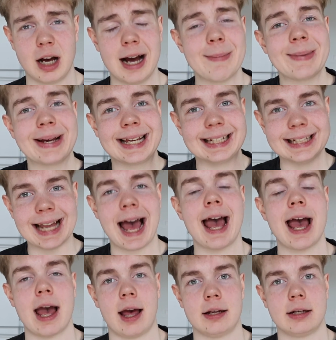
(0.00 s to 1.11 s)
I'm
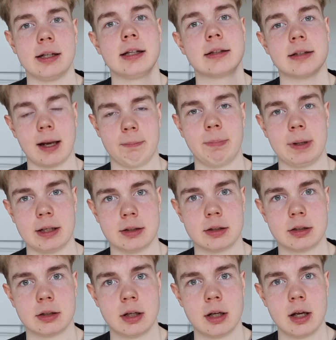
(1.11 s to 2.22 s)
glad it happened,